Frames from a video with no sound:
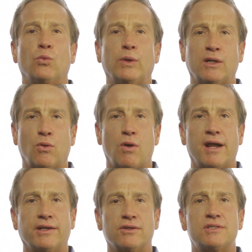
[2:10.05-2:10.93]

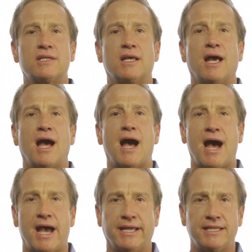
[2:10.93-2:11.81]
requires
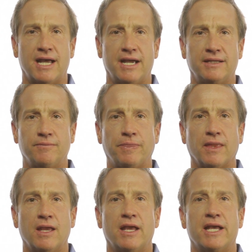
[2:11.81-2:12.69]
iodine,
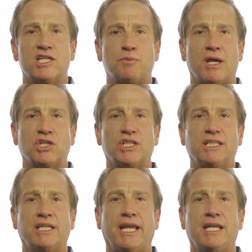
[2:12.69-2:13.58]

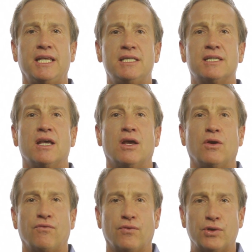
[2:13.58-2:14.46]
especially ladies
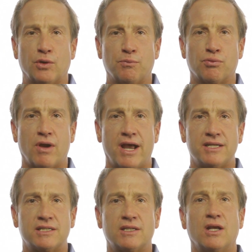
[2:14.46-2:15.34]
for your
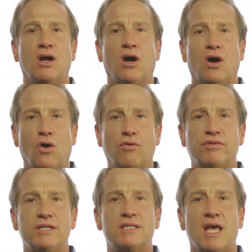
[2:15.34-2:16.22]
breast,
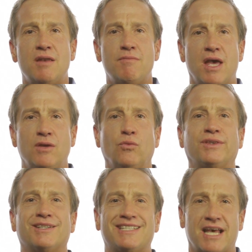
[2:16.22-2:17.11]
ovaries, and men
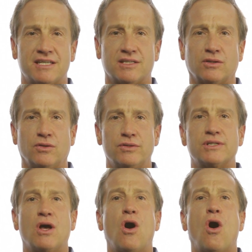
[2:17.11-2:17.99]
with their
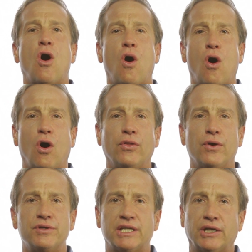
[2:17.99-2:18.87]
testicles. All
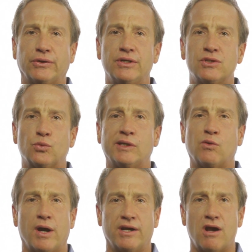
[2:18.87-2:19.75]
those areas
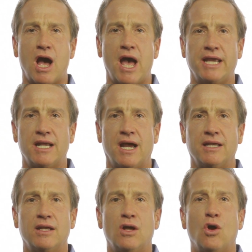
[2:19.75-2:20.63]
require
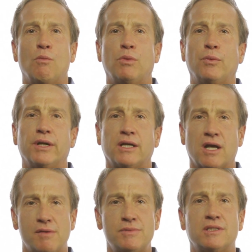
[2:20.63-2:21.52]
iodine. But when it
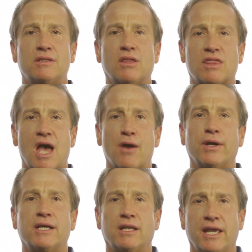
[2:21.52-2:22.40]
comes to the
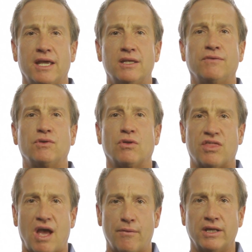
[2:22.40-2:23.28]
thyroid gland, if your
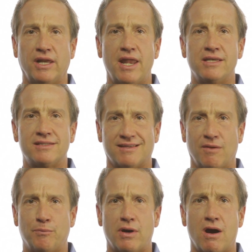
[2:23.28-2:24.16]
thyroid gland is
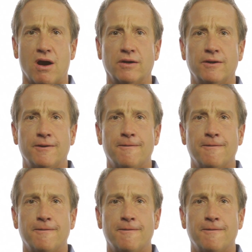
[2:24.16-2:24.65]
subpar,